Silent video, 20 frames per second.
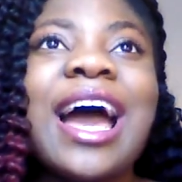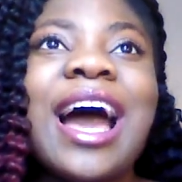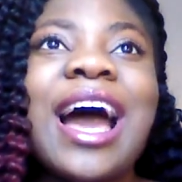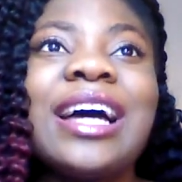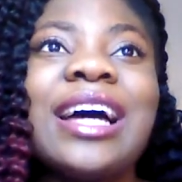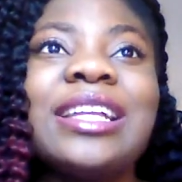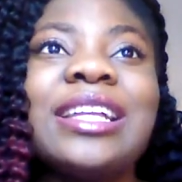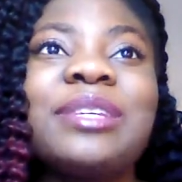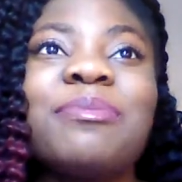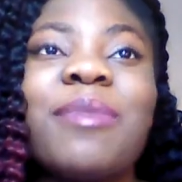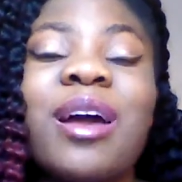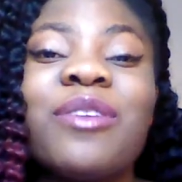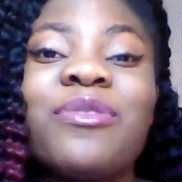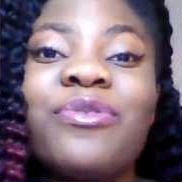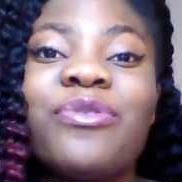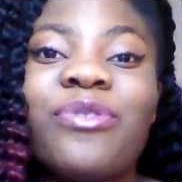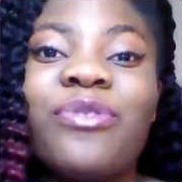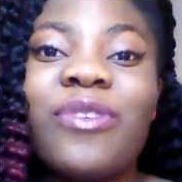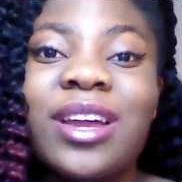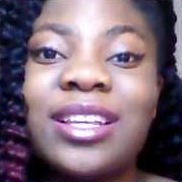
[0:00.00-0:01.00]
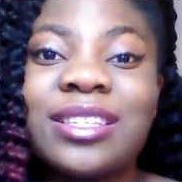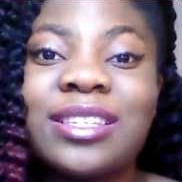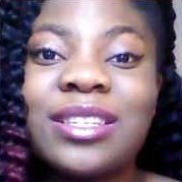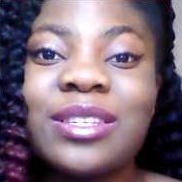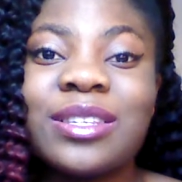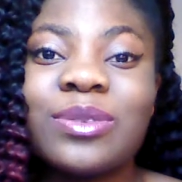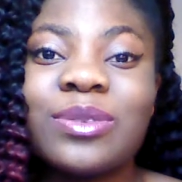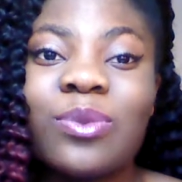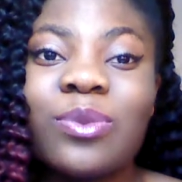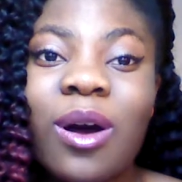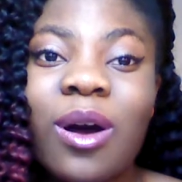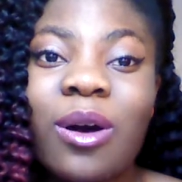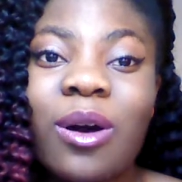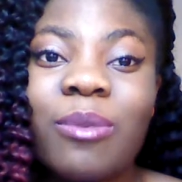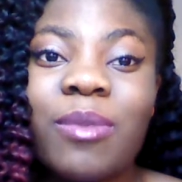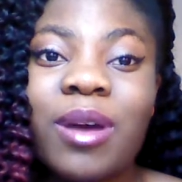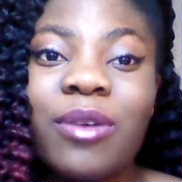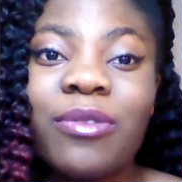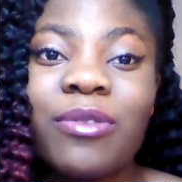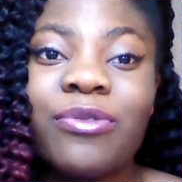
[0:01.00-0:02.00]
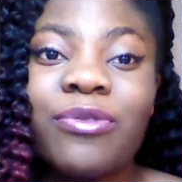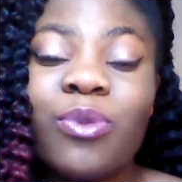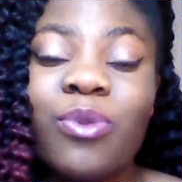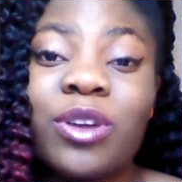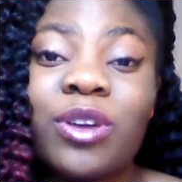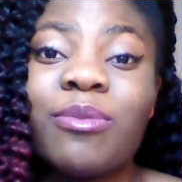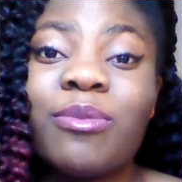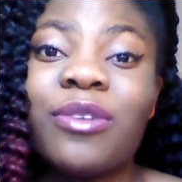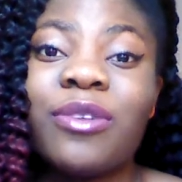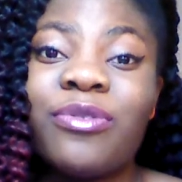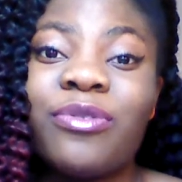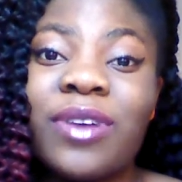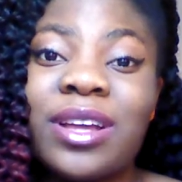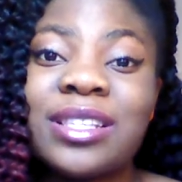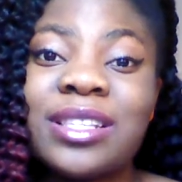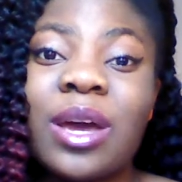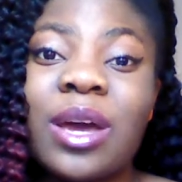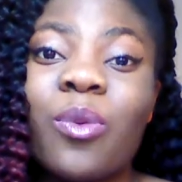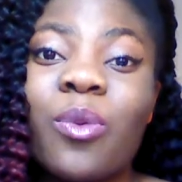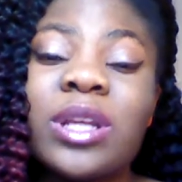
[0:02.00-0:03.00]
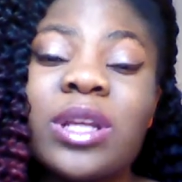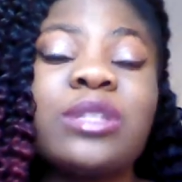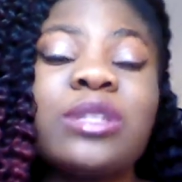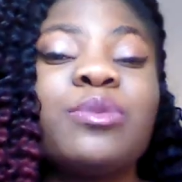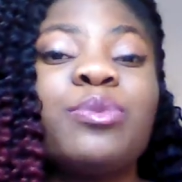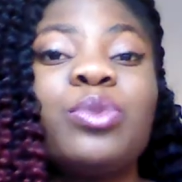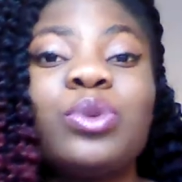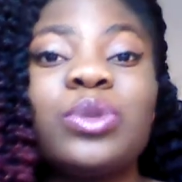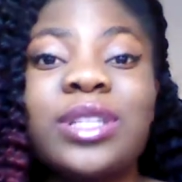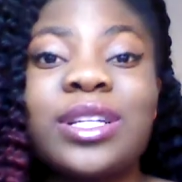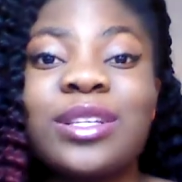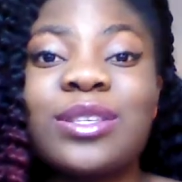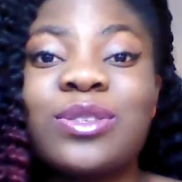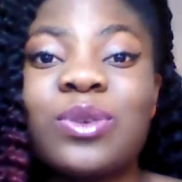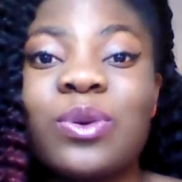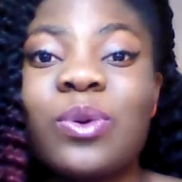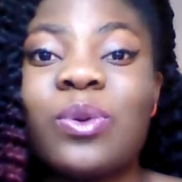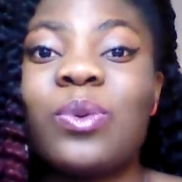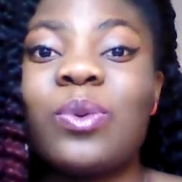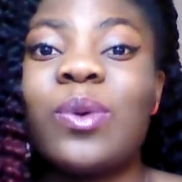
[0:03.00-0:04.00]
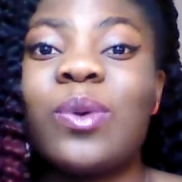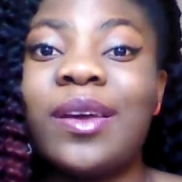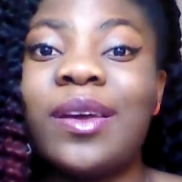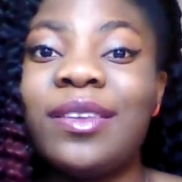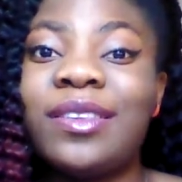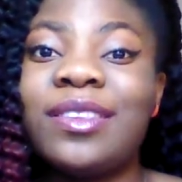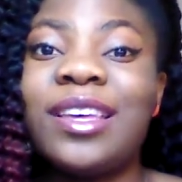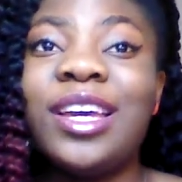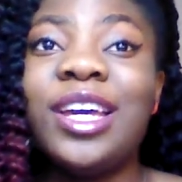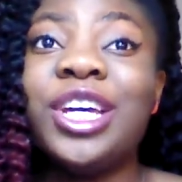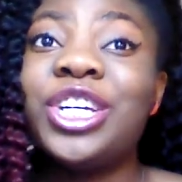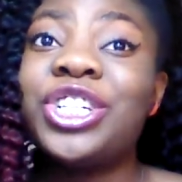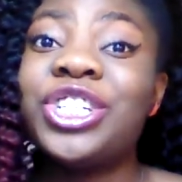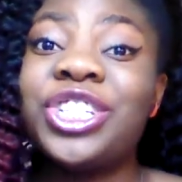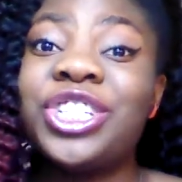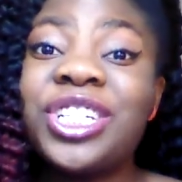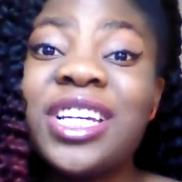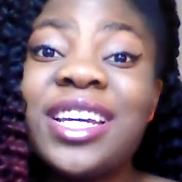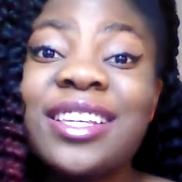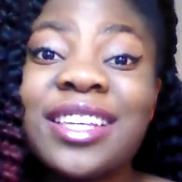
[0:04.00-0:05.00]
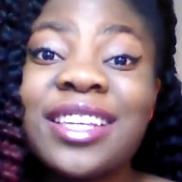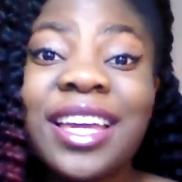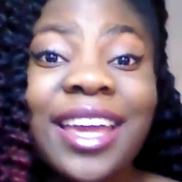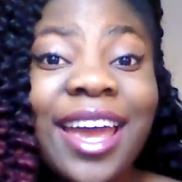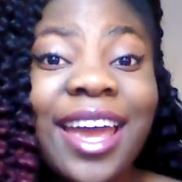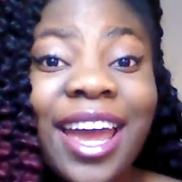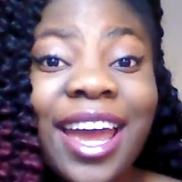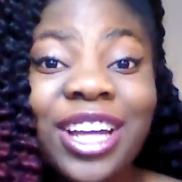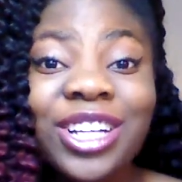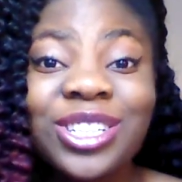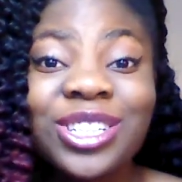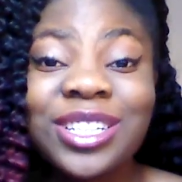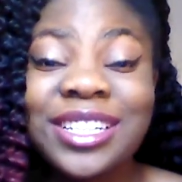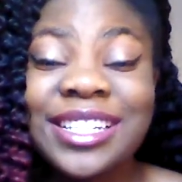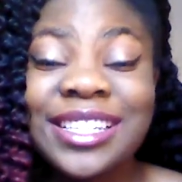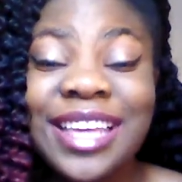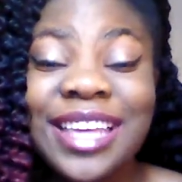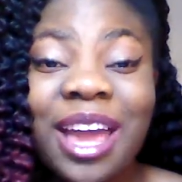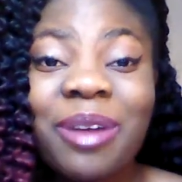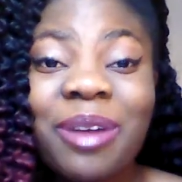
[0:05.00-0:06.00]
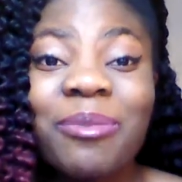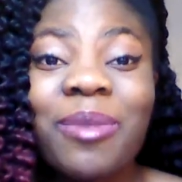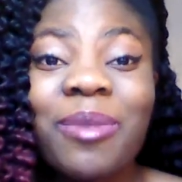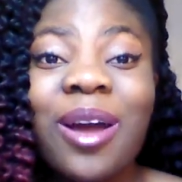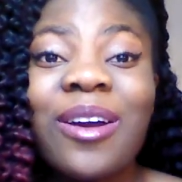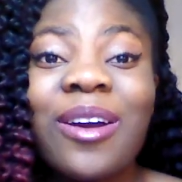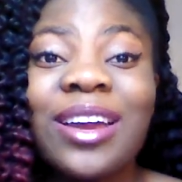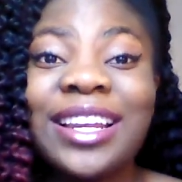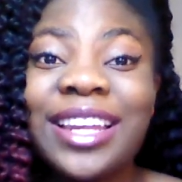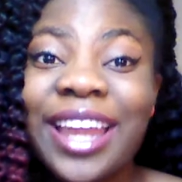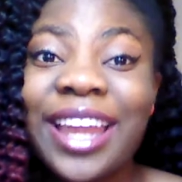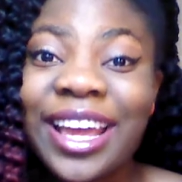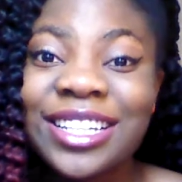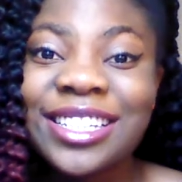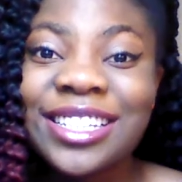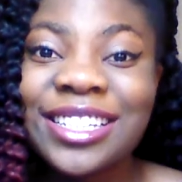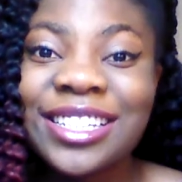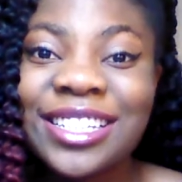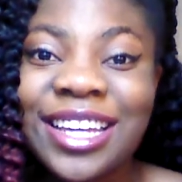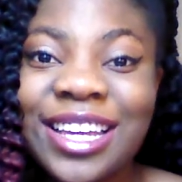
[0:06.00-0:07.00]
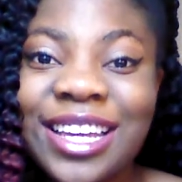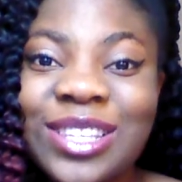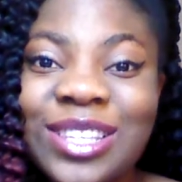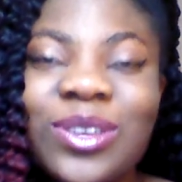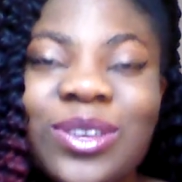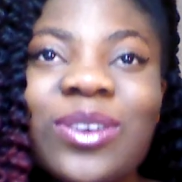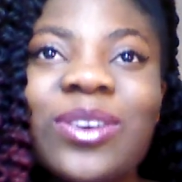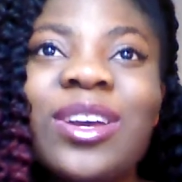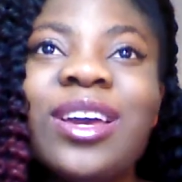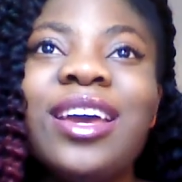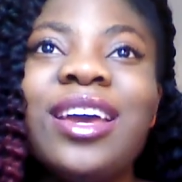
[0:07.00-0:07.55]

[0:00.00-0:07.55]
And my friends as well, one of my friends I went to boarding school with, she is engaged and she's getting married next year. So,